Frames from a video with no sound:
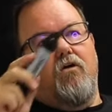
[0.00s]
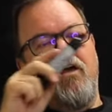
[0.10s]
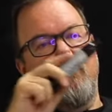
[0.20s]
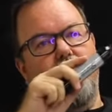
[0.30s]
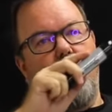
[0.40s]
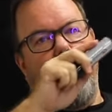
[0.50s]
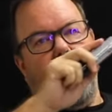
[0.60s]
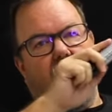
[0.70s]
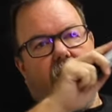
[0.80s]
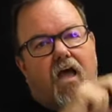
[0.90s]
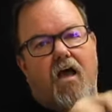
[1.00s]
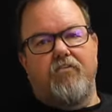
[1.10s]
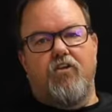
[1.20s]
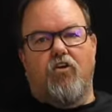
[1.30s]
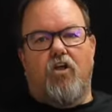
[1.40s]
as far as
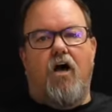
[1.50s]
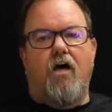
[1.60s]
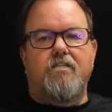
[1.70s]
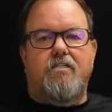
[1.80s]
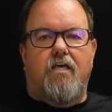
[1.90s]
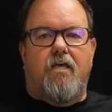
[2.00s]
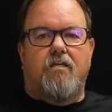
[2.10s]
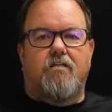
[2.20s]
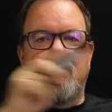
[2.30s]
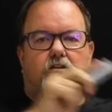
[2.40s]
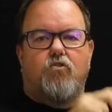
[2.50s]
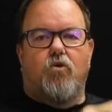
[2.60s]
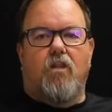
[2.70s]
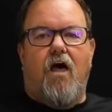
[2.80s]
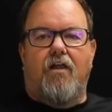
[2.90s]
having your content do
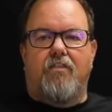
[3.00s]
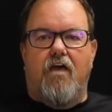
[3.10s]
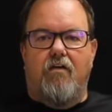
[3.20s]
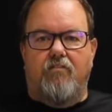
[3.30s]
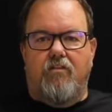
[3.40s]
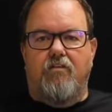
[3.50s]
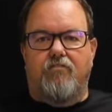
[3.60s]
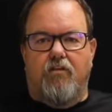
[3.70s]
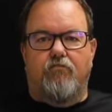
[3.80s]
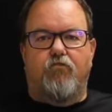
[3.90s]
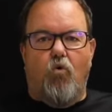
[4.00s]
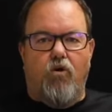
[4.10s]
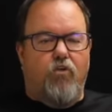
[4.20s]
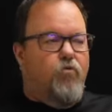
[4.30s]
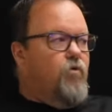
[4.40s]
a lot of the heavy lifting for
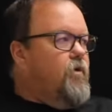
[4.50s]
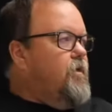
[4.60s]
you.